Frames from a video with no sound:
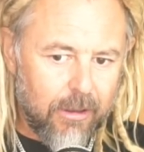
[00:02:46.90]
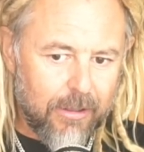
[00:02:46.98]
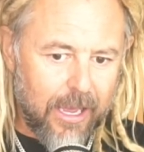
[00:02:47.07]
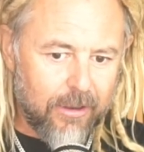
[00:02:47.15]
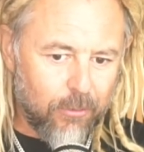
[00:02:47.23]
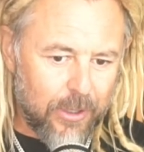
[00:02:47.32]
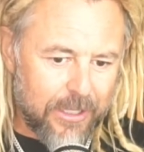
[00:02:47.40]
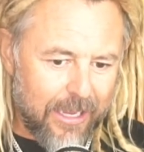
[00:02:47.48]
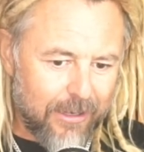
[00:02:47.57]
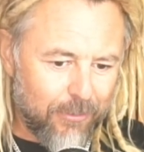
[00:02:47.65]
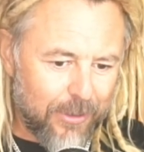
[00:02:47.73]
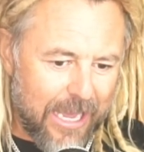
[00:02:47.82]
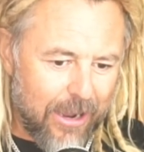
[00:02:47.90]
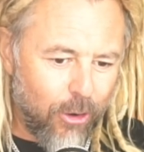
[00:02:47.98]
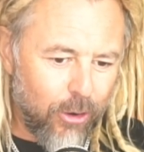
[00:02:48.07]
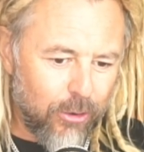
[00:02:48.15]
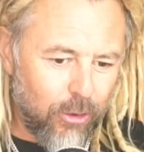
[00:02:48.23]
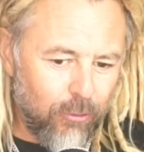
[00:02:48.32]
When that
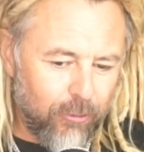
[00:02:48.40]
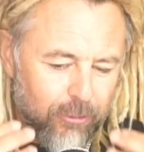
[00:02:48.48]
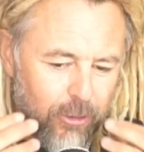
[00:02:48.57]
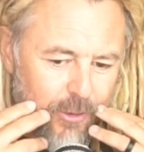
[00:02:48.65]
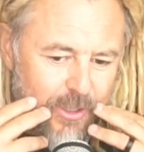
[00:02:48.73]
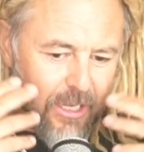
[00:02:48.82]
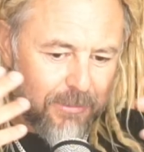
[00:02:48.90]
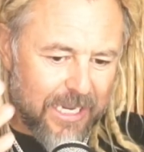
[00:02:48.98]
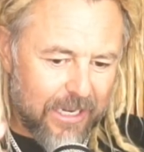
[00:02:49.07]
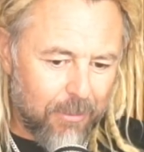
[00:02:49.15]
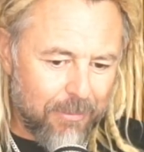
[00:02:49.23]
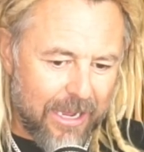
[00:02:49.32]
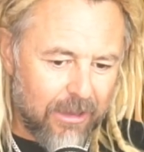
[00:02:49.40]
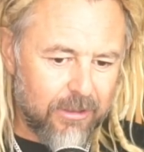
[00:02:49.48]
heart overflows, it comes out our mouth,